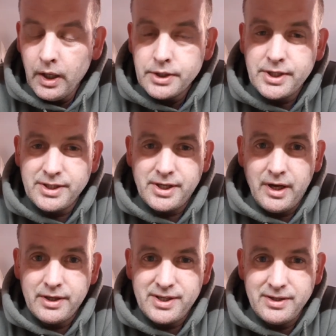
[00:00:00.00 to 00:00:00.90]
Since
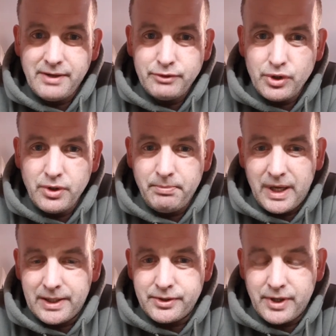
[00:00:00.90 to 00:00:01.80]
I've joined
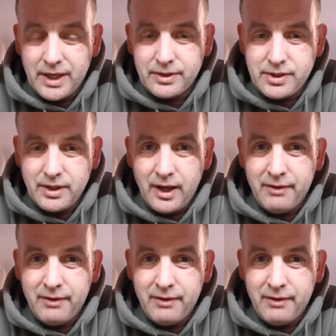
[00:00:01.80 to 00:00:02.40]
Pallatrax,